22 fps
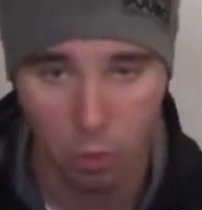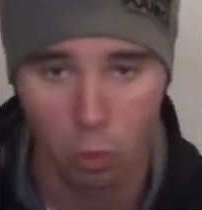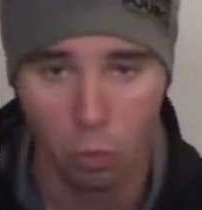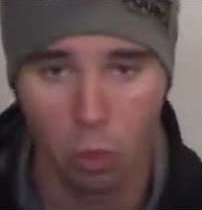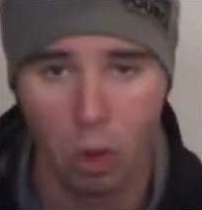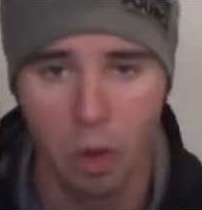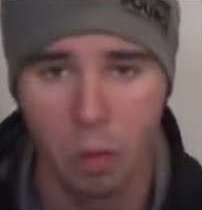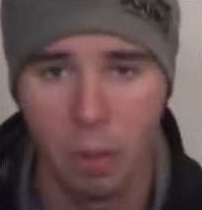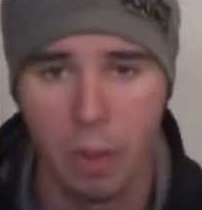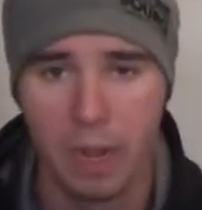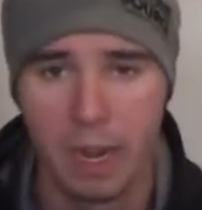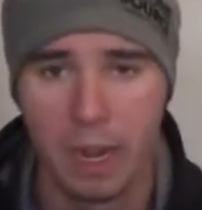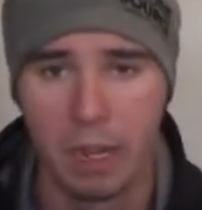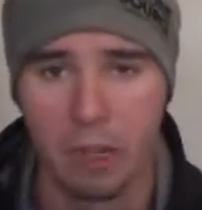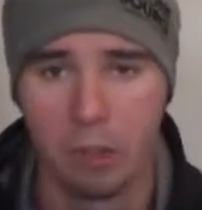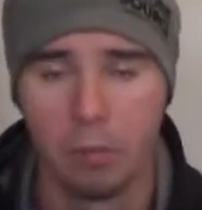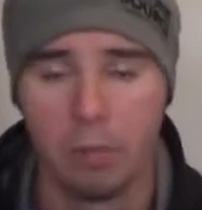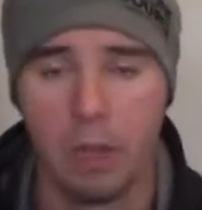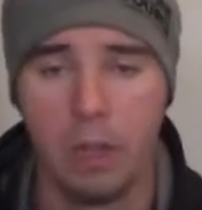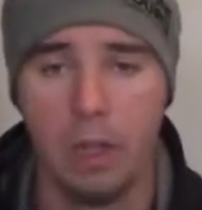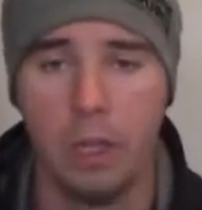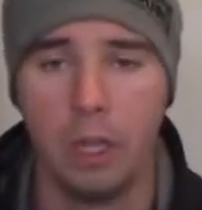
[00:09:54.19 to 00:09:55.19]
Great way to
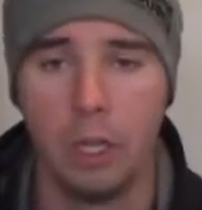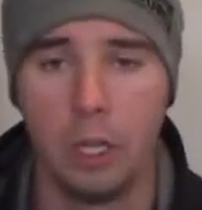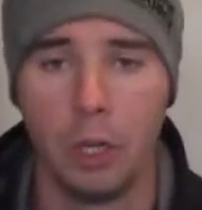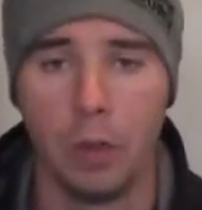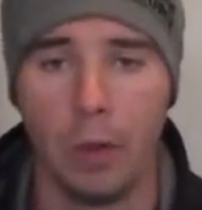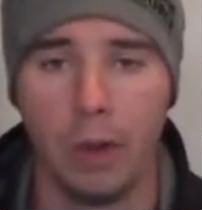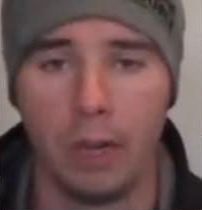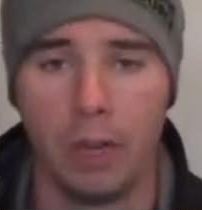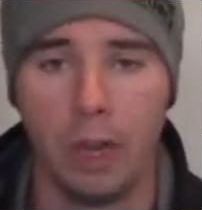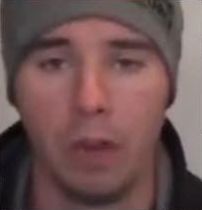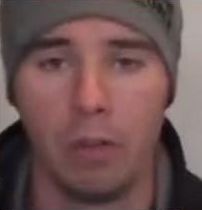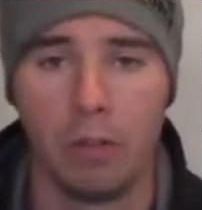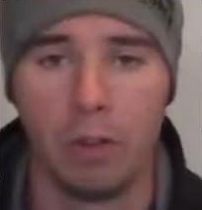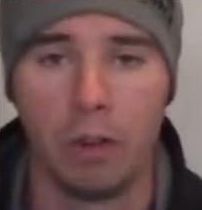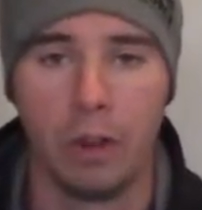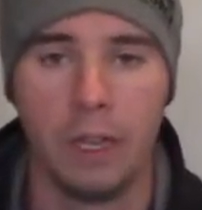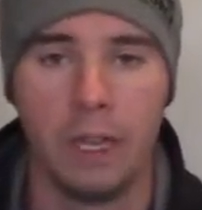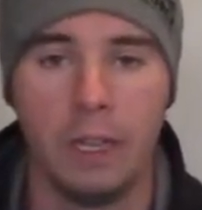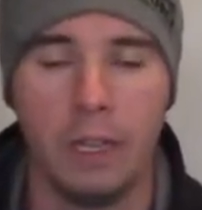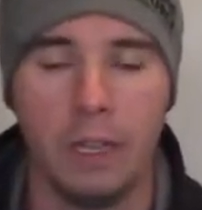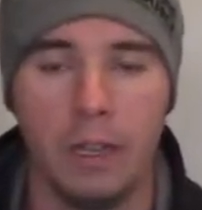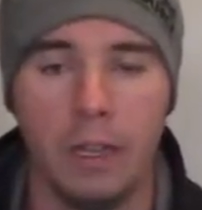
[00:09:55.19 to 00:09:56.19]
help your
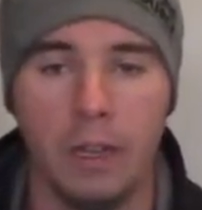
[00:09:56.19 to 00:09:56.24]
recovery.